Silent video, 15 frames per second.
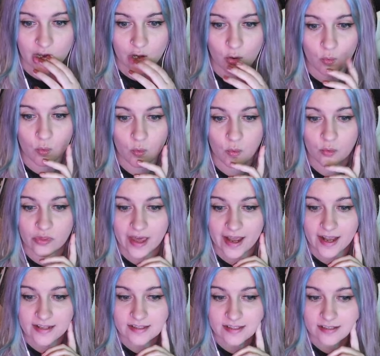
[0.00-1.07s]
Ooh,
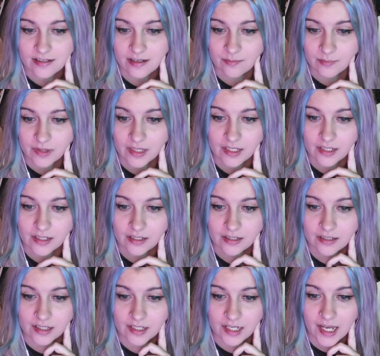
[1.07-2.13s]
that's something.
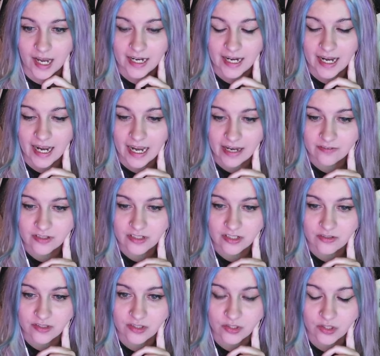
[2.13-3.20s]
I have to
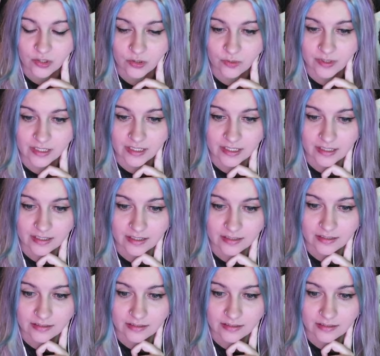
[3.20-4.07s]
use a 2 in here.